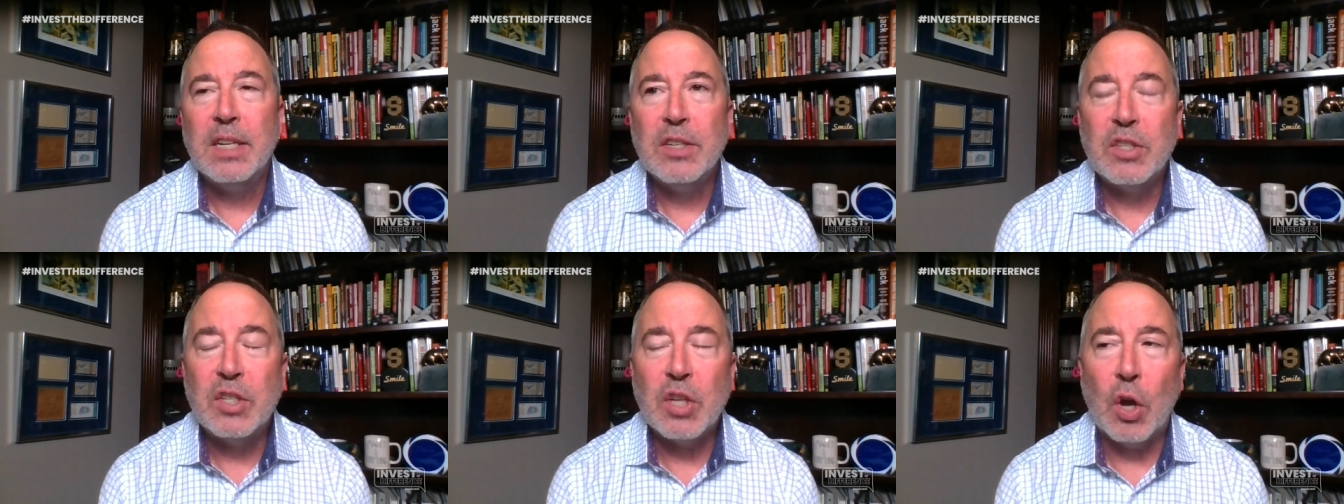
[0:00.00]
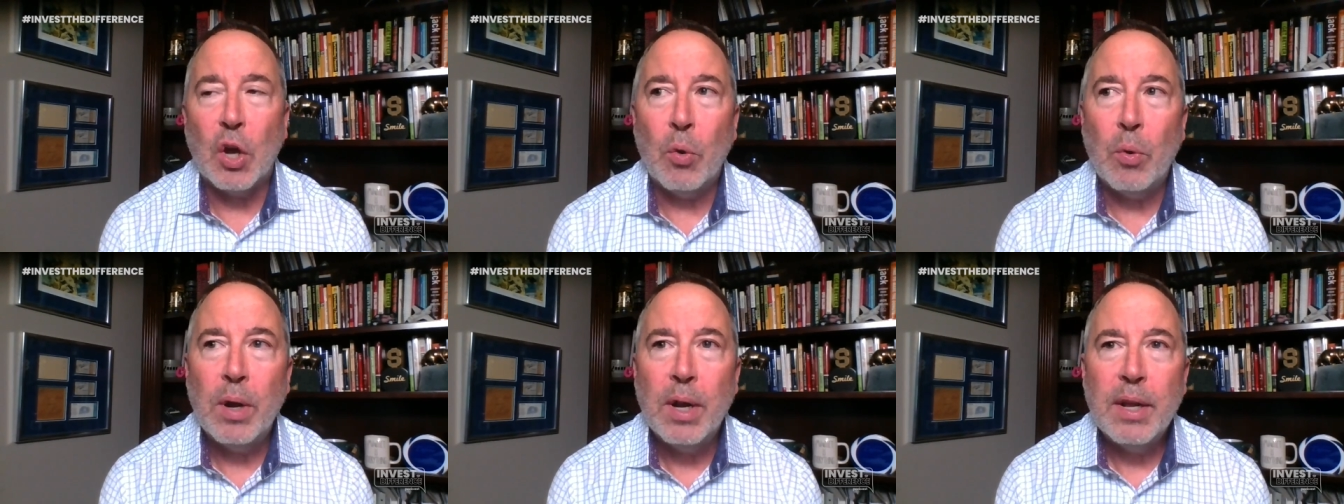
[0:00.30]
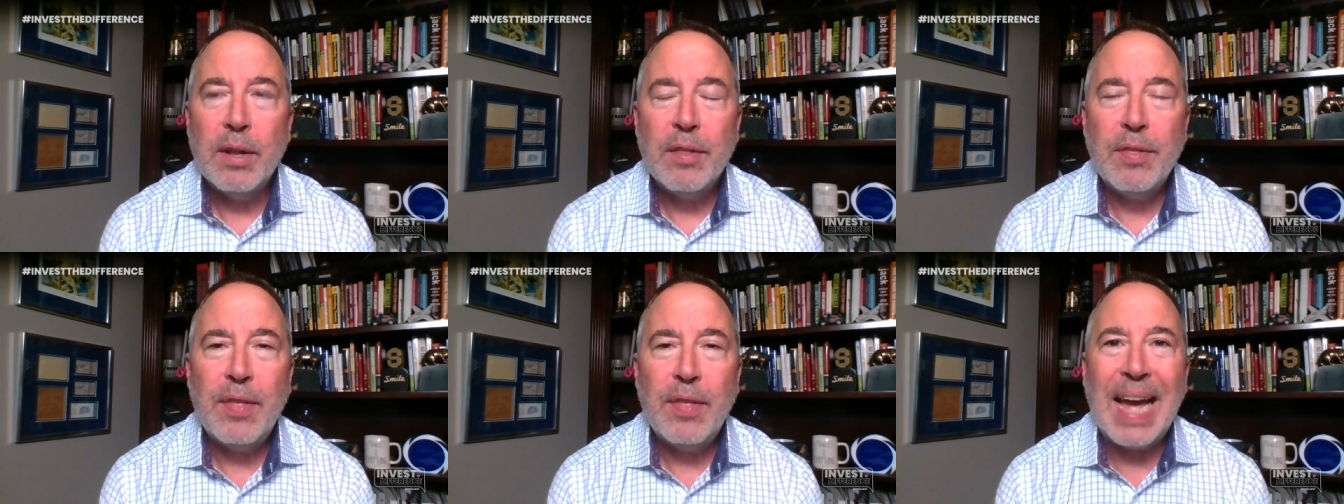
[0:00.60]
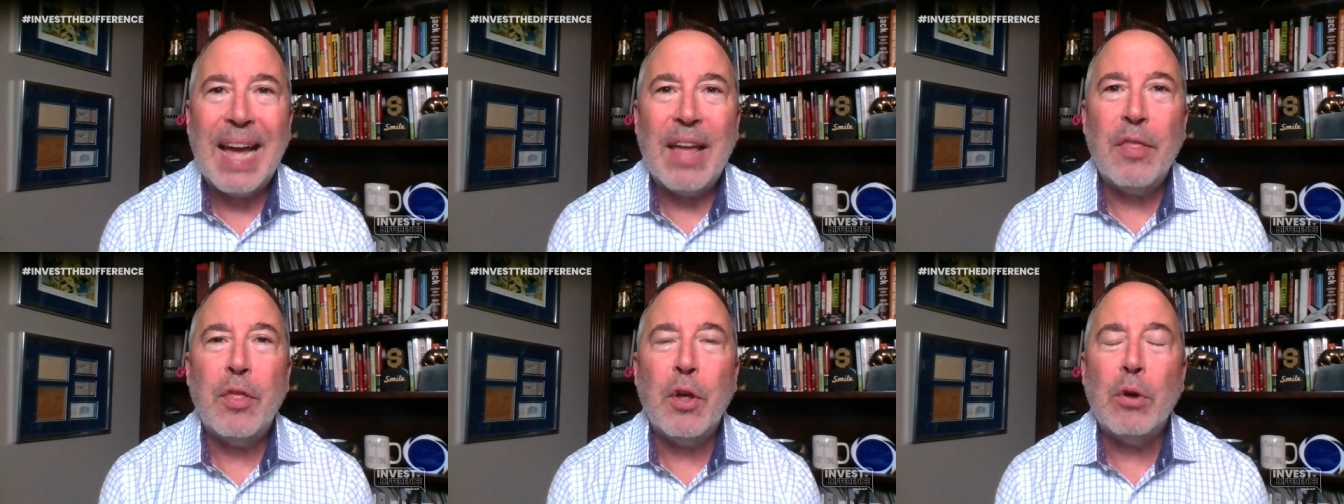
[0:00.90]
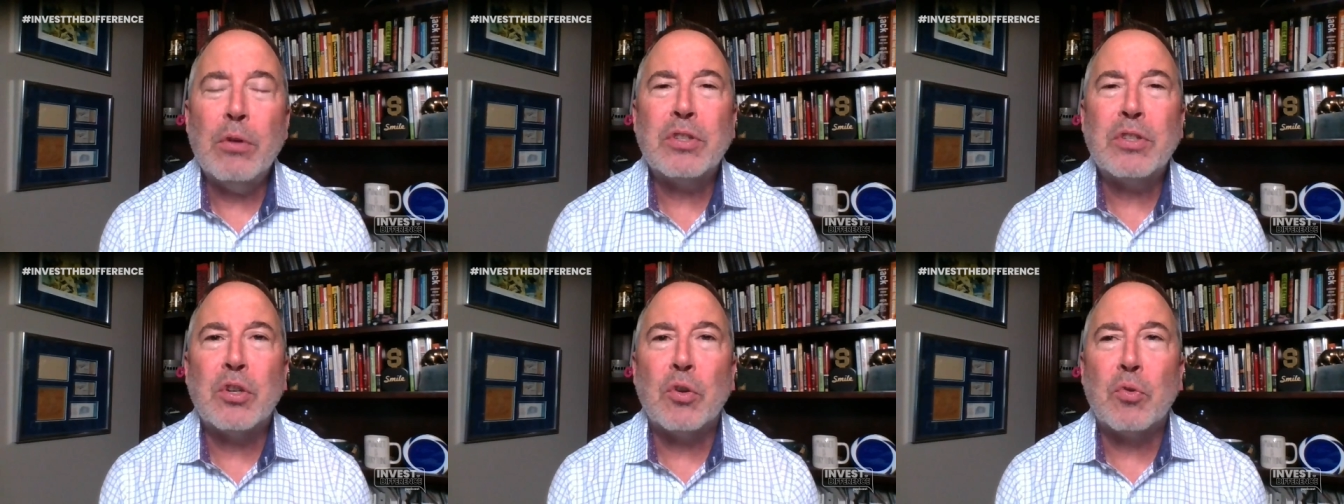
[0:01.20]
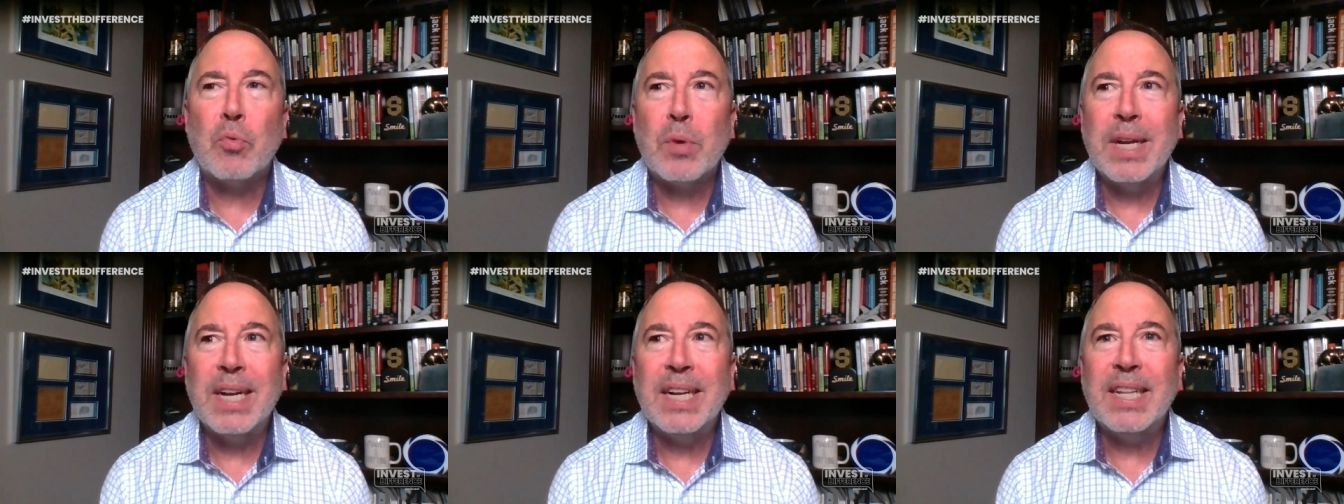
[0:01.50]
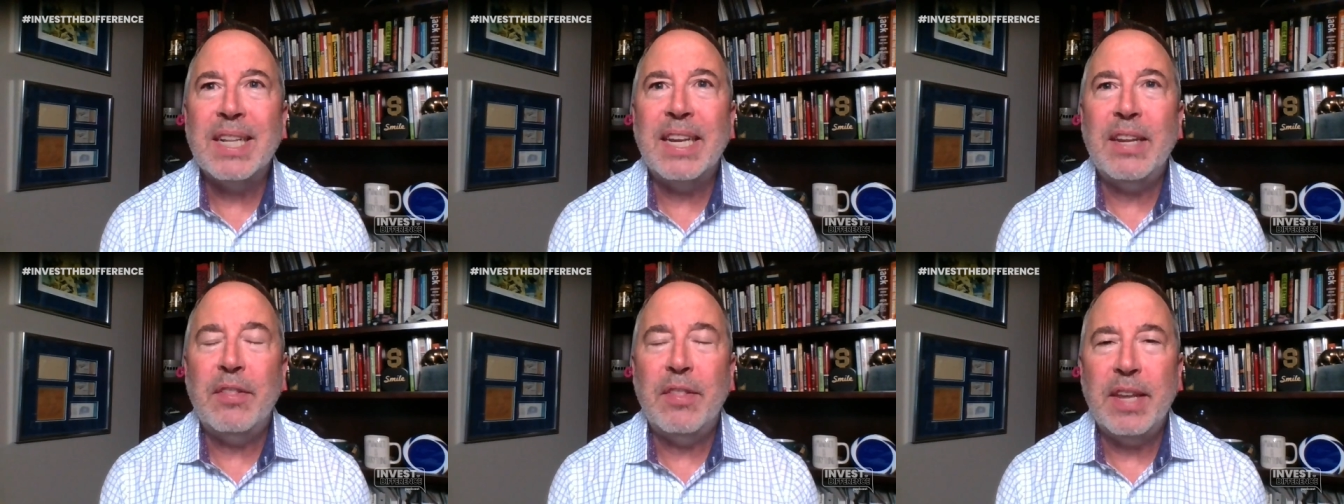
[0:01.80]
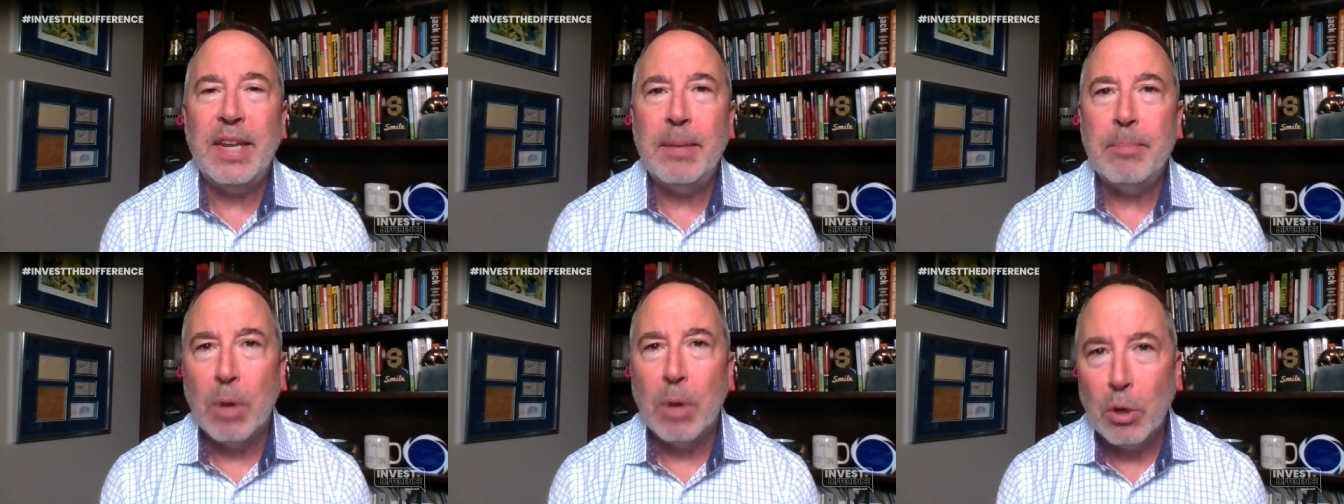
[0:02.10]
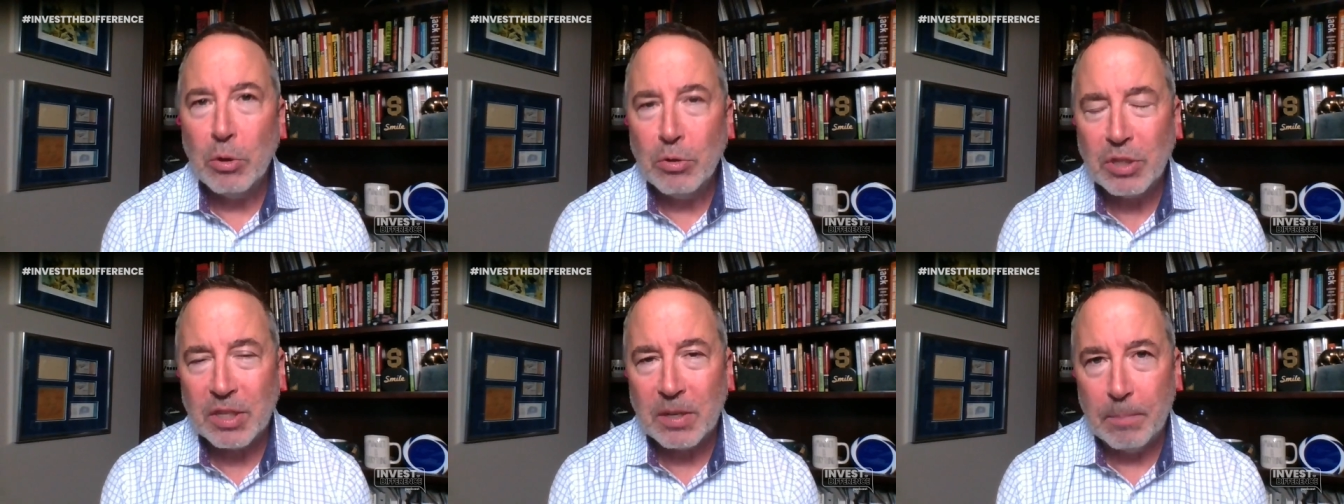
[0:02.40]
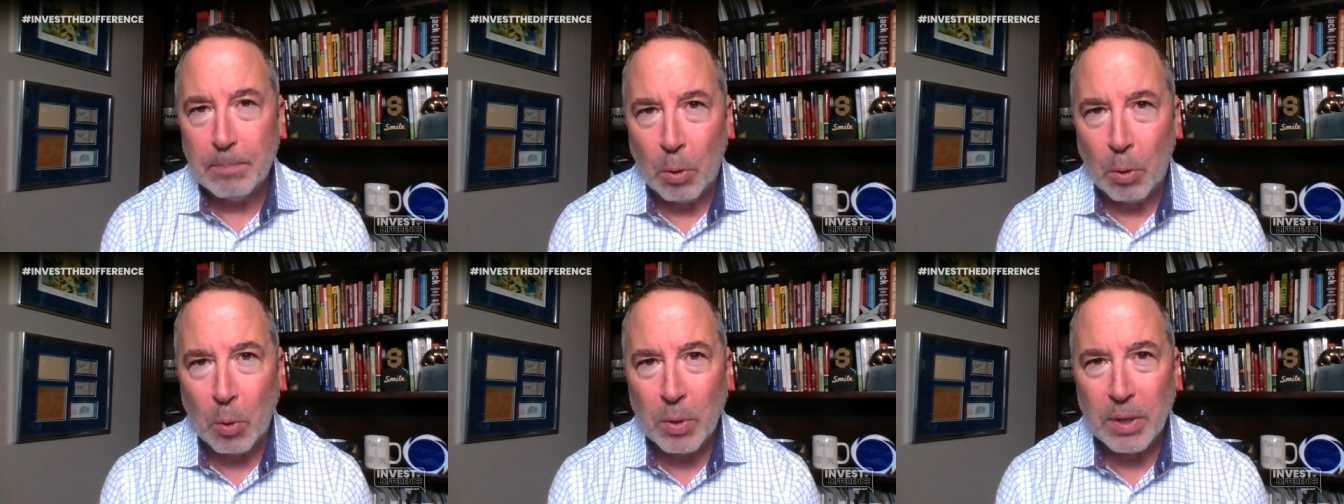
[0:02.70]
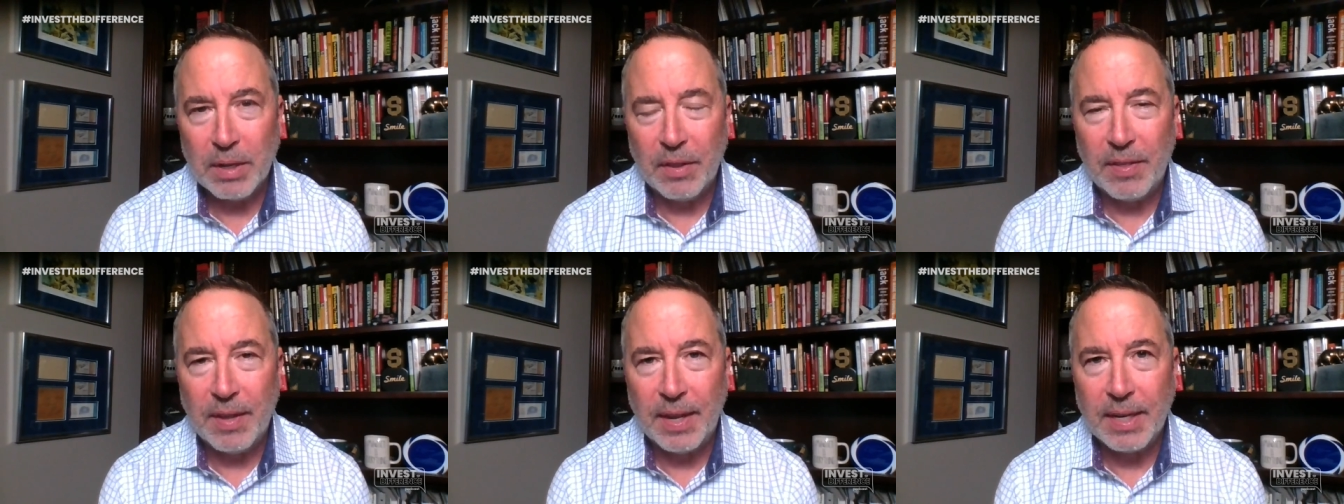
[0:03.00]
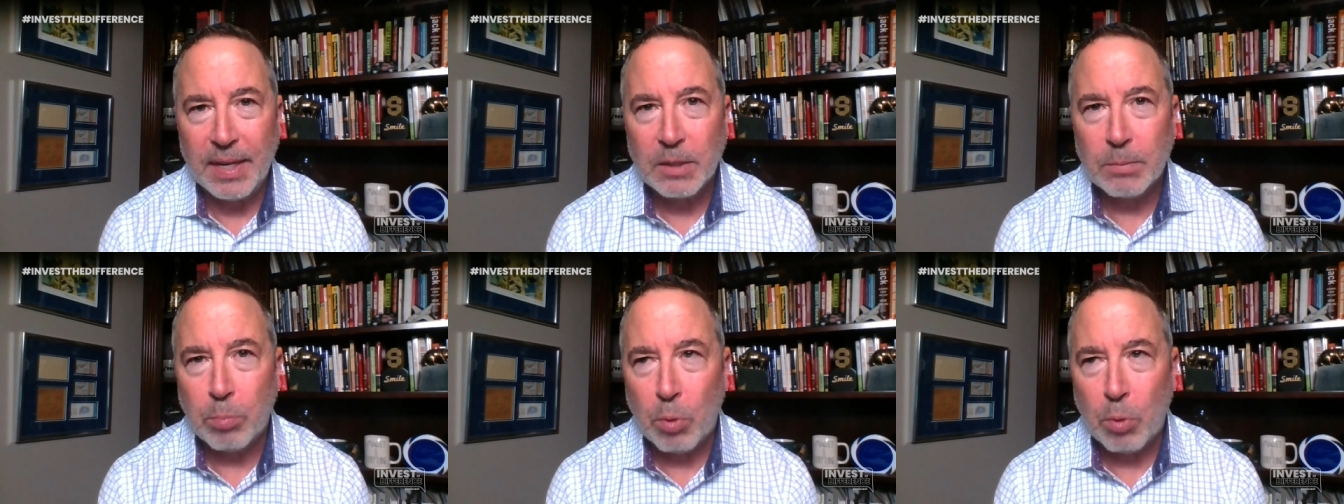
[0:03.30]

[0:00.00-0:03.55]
So that those are really the most important things.